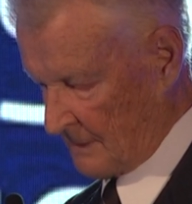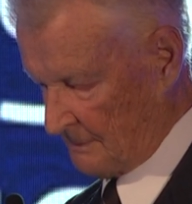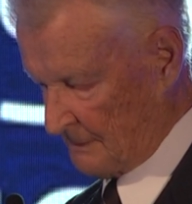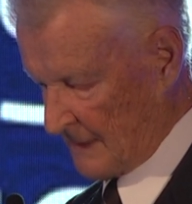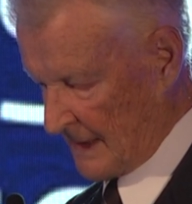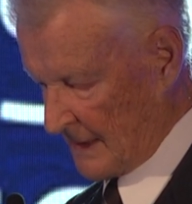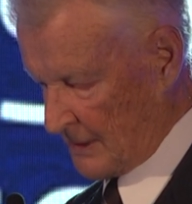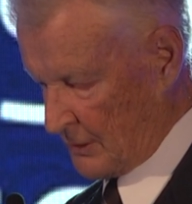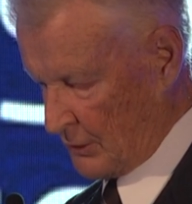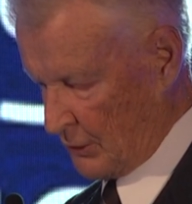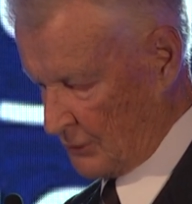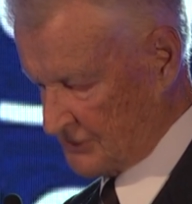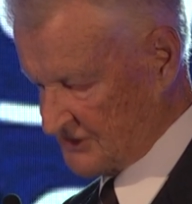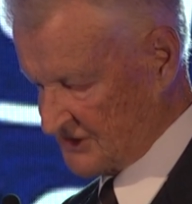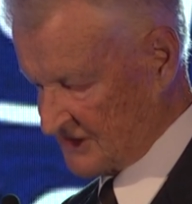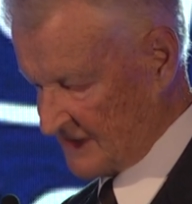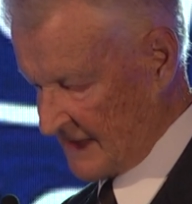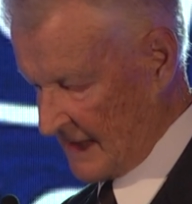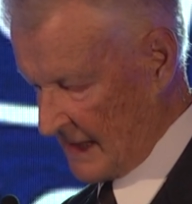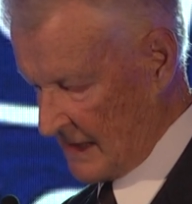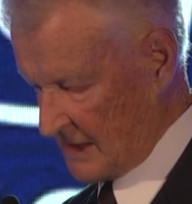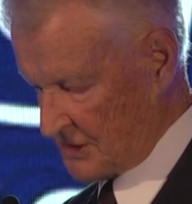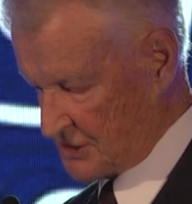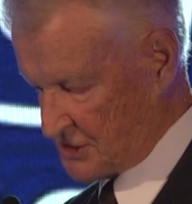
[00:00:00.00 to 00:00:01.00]
my
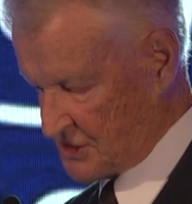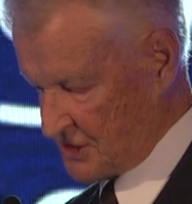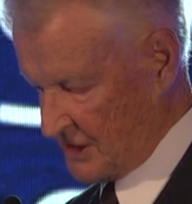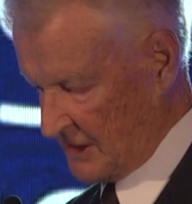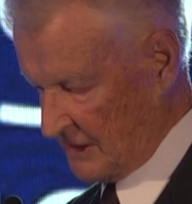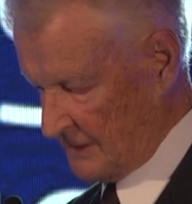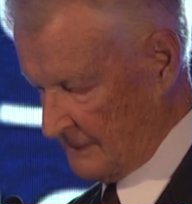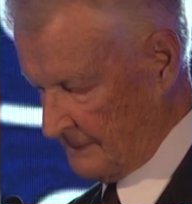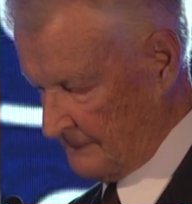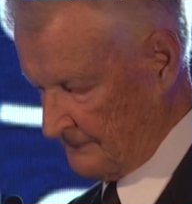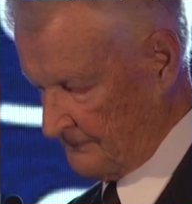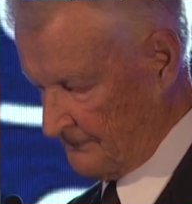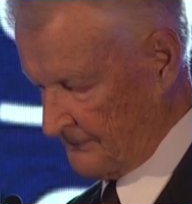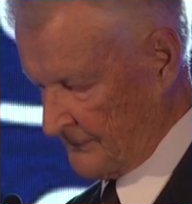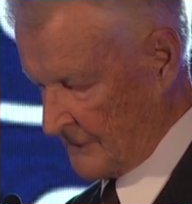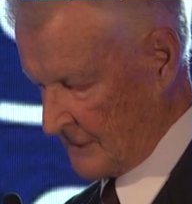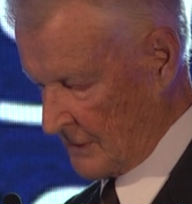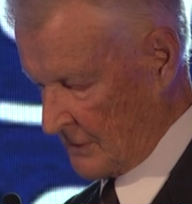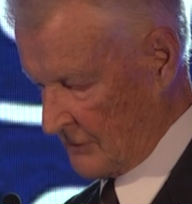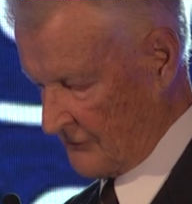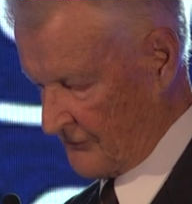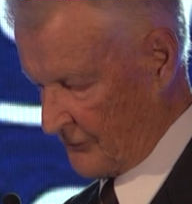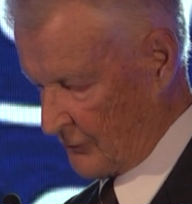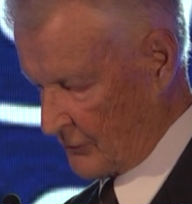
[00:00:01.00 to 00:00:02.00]
nostalgia
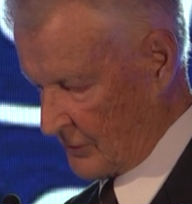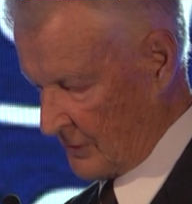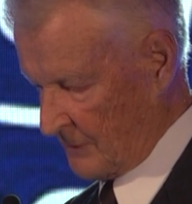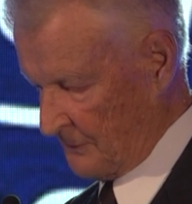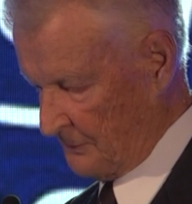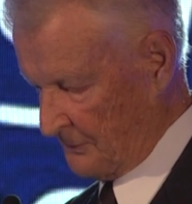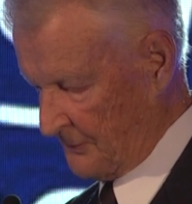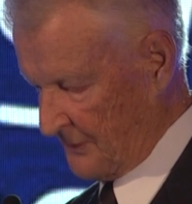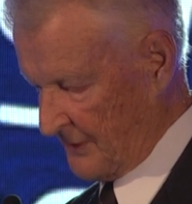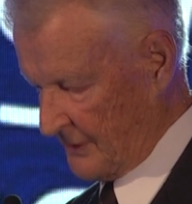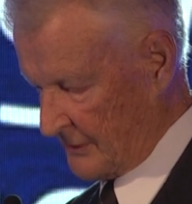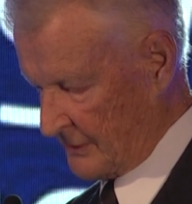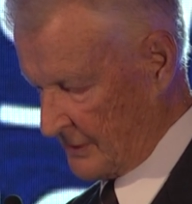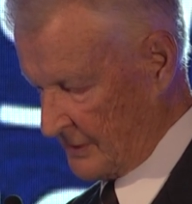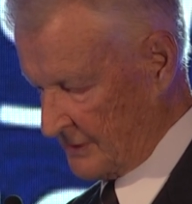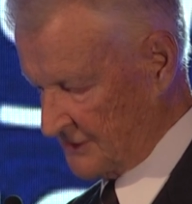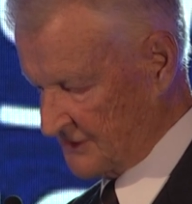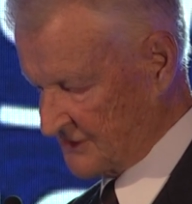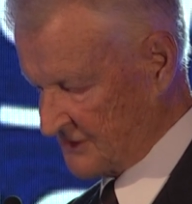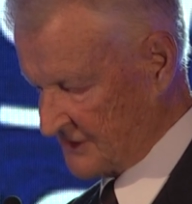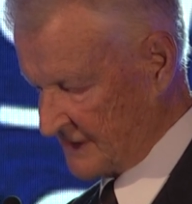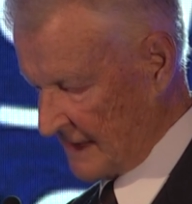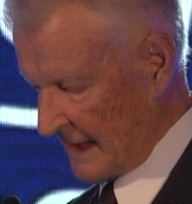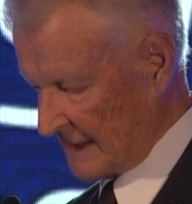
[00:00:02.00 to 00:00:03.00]
for imperial
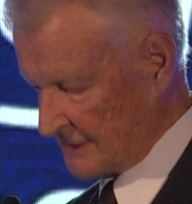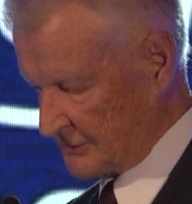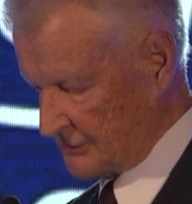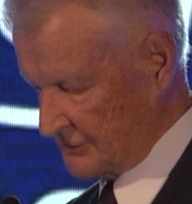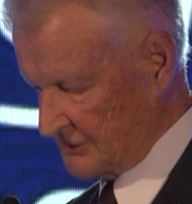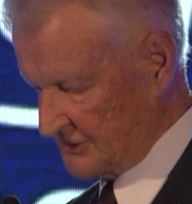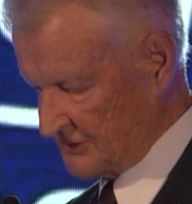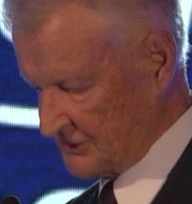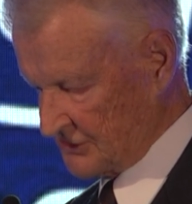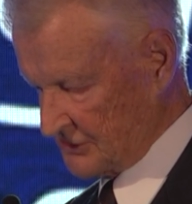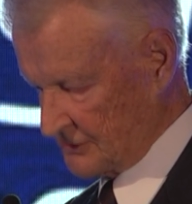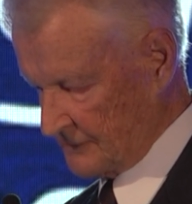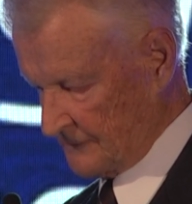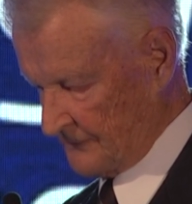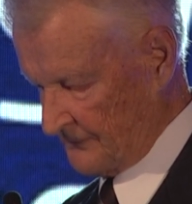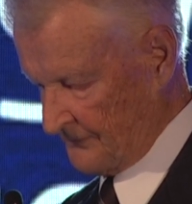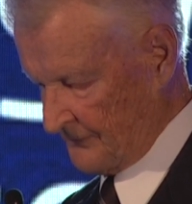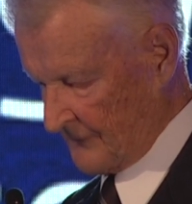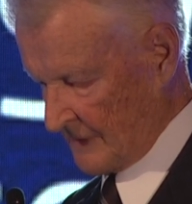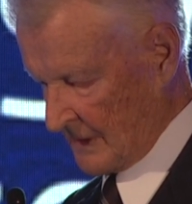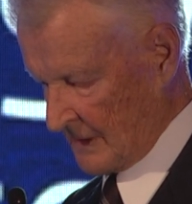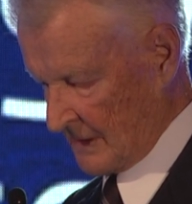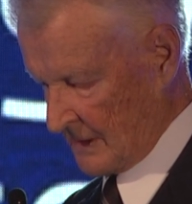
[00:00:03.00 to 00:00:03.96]
status